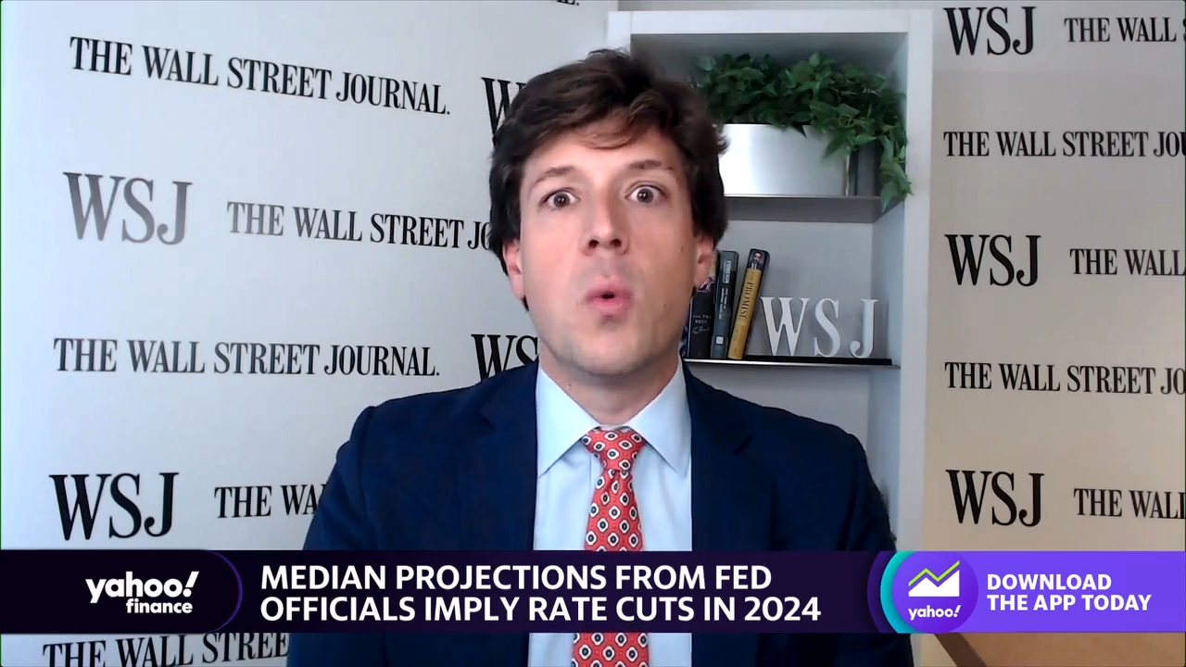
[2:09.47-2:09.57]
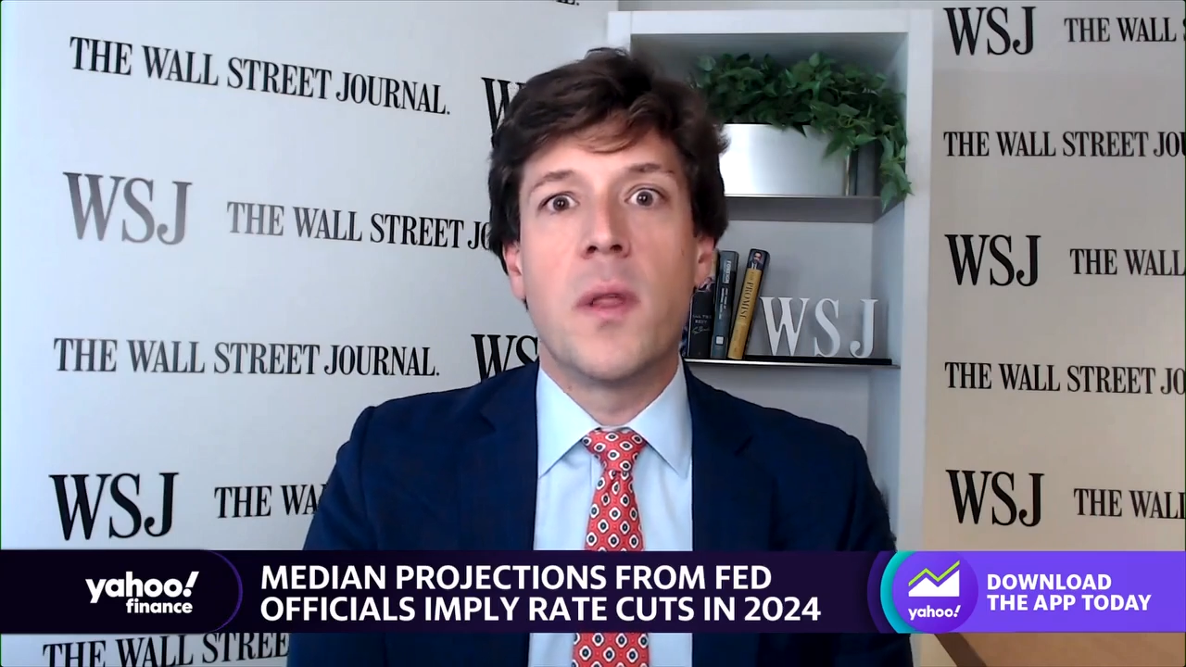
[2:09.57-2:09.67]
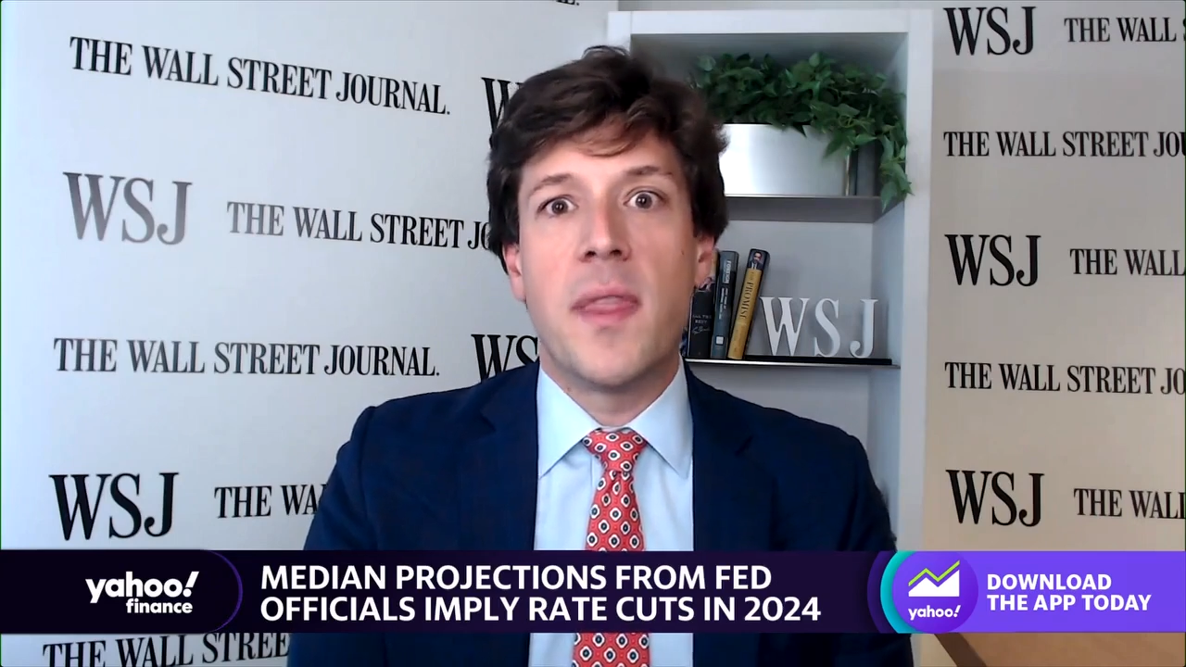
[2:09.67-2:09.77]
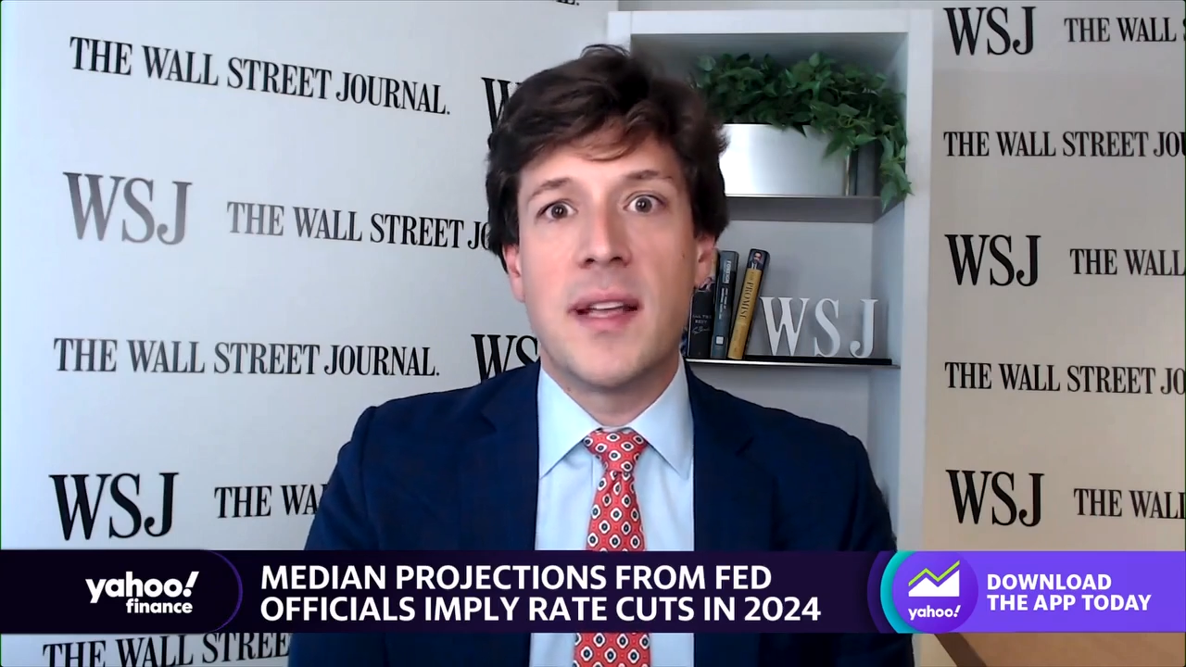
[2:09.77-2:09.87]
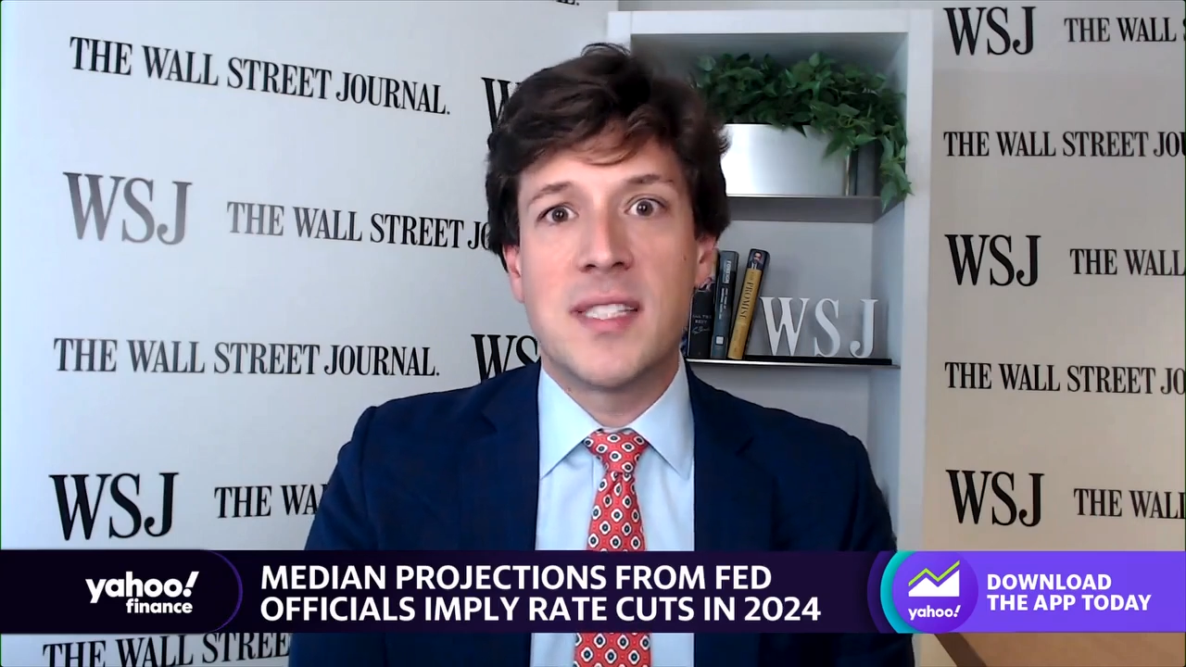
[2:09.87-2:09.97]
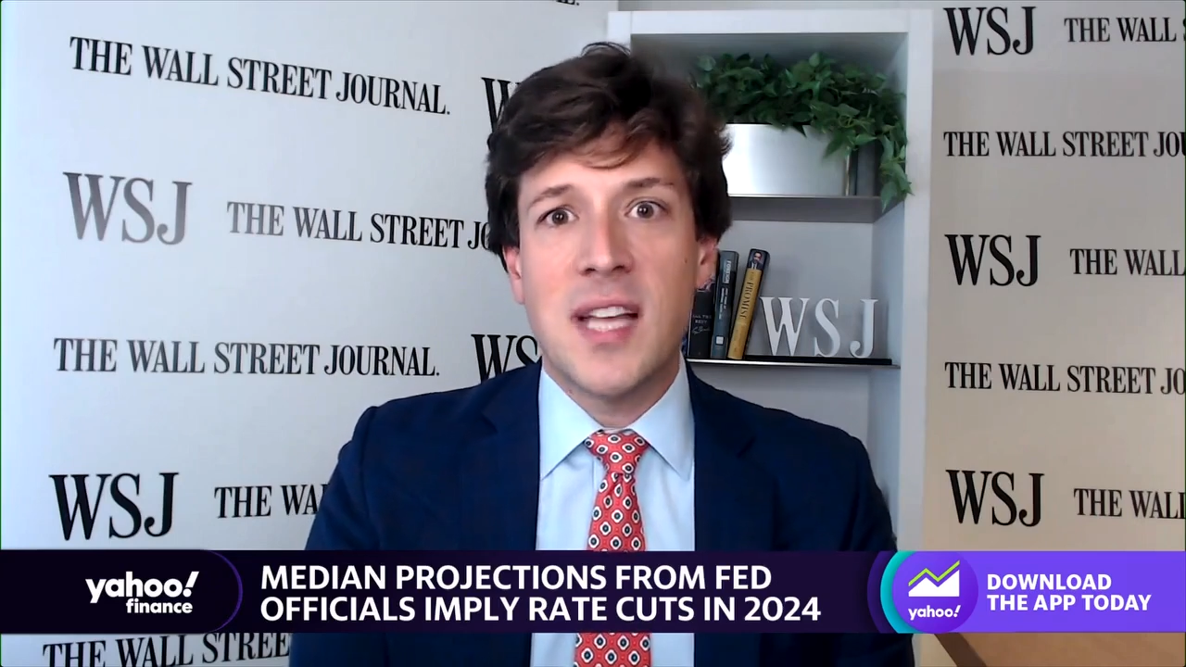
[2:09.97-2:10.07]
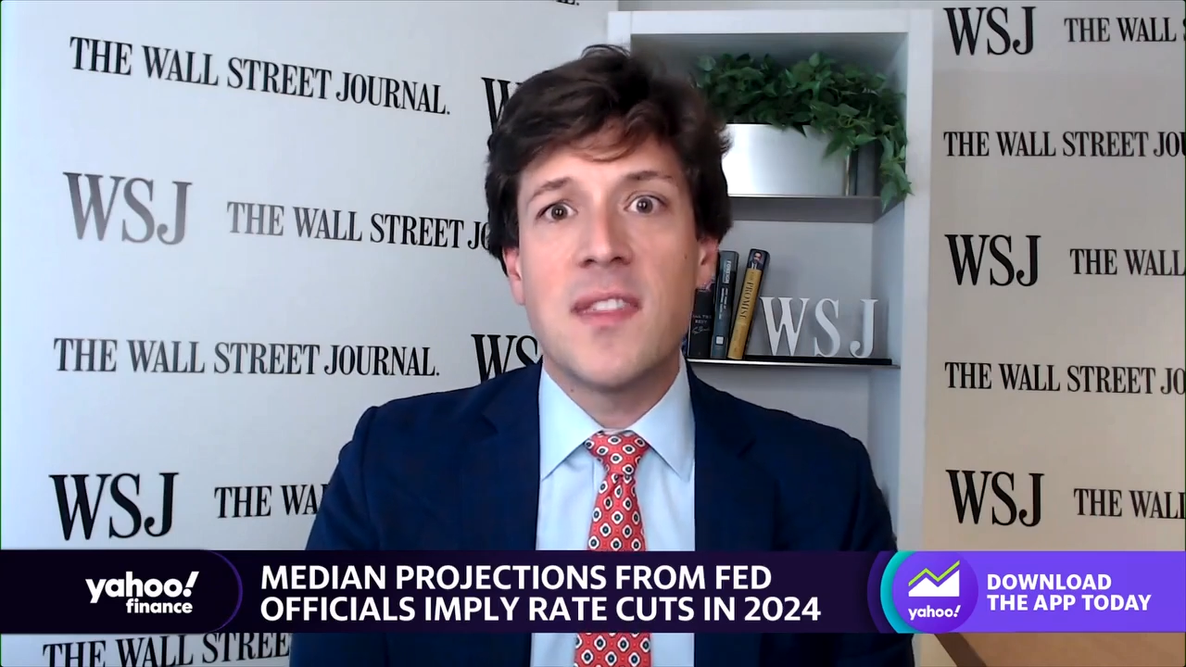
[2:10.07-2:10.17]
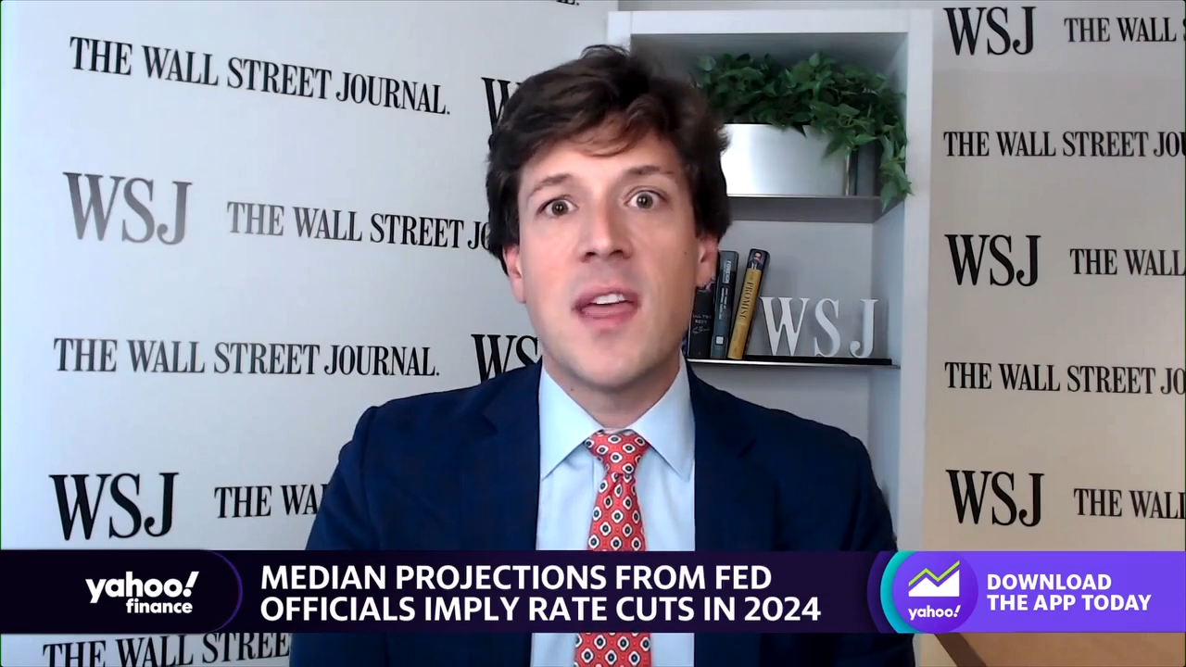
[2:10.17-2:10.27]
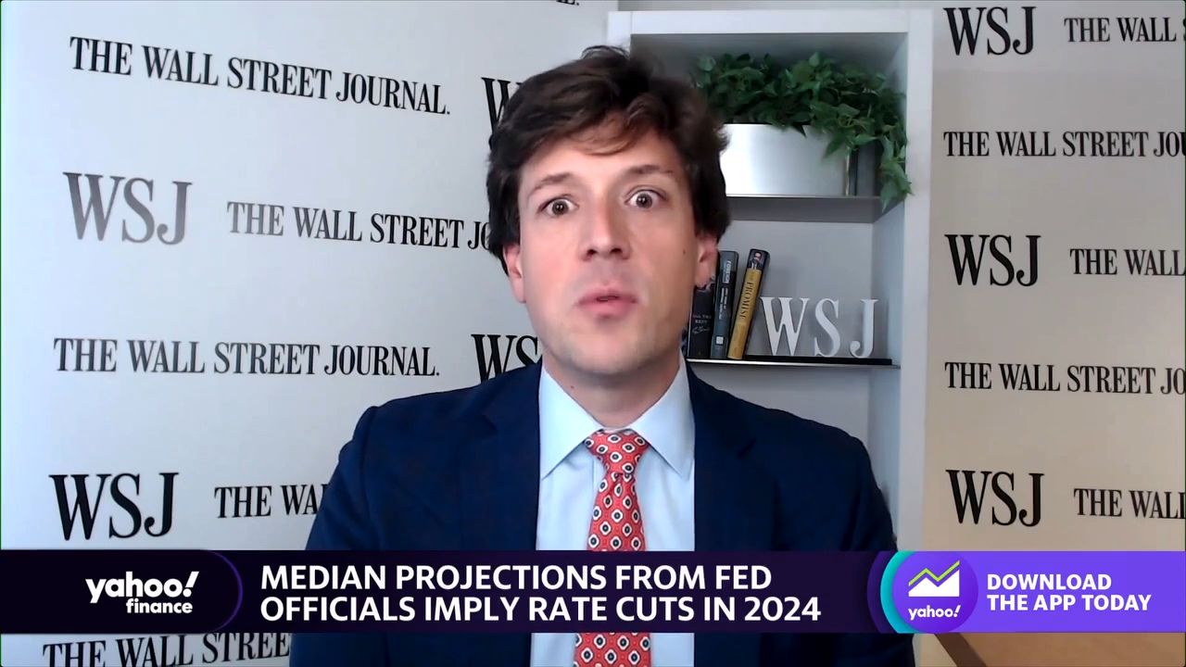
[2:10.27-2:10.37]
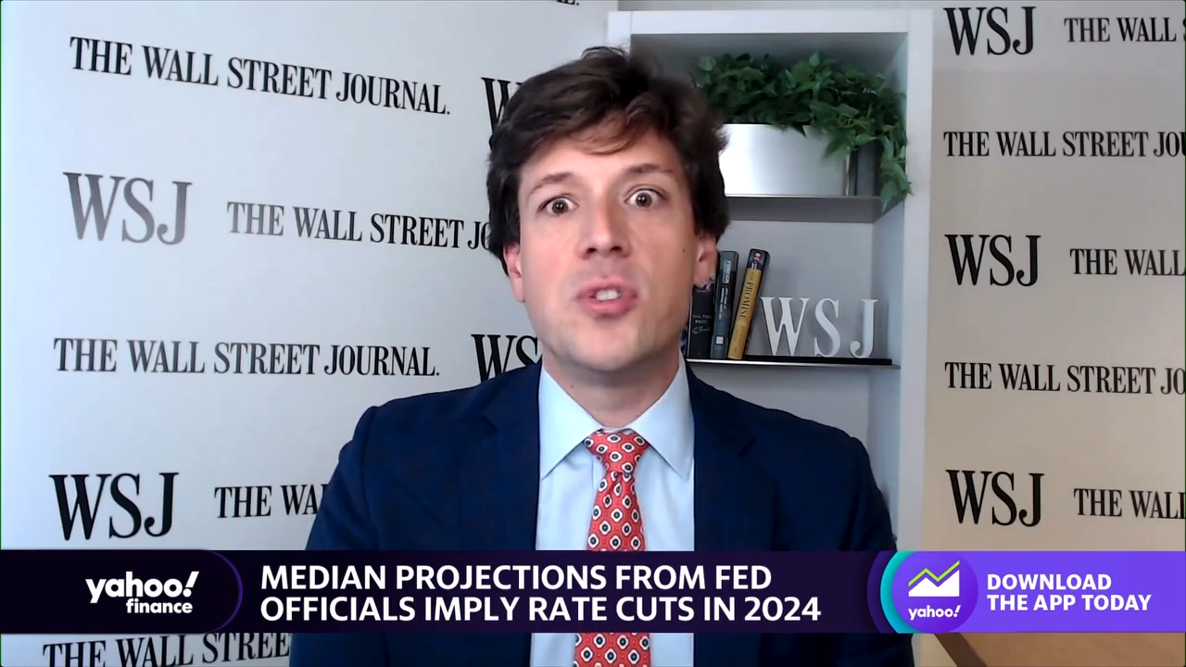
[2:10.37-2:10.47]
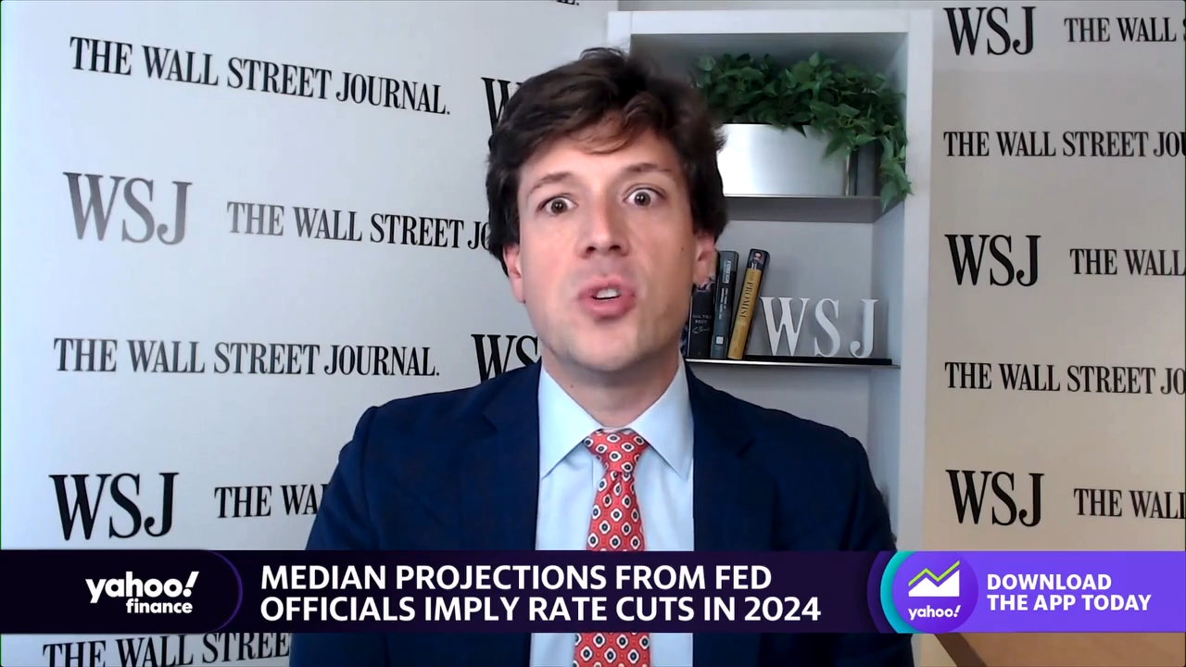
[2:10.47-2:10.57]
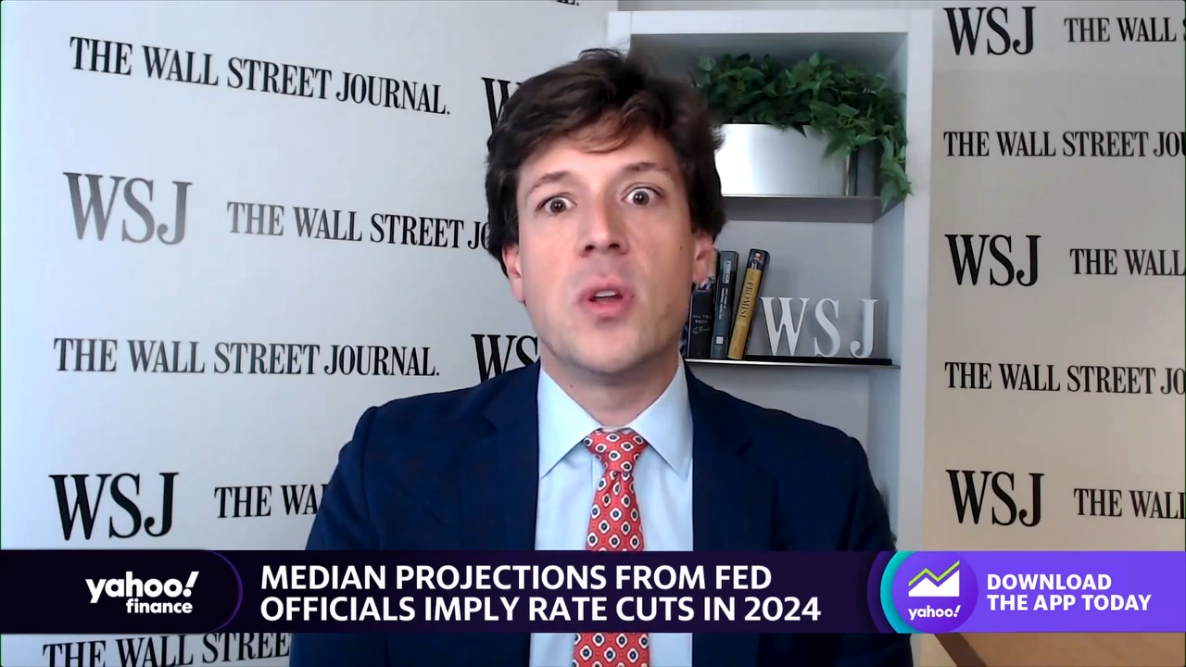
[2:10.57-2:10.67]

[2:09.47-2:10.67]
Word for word: what they said they would